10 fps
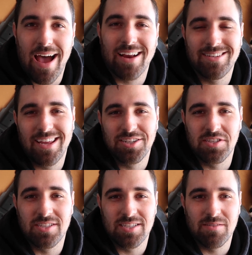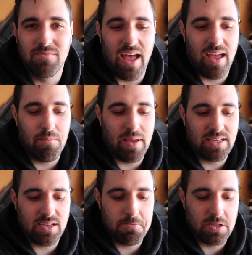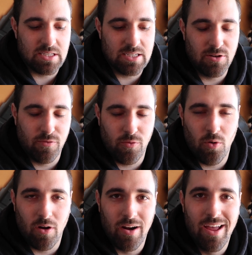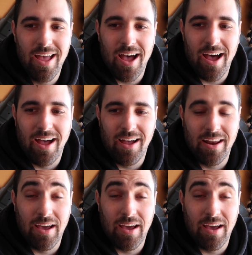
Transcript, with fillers: knock detention system that basically puts cylinder four uh,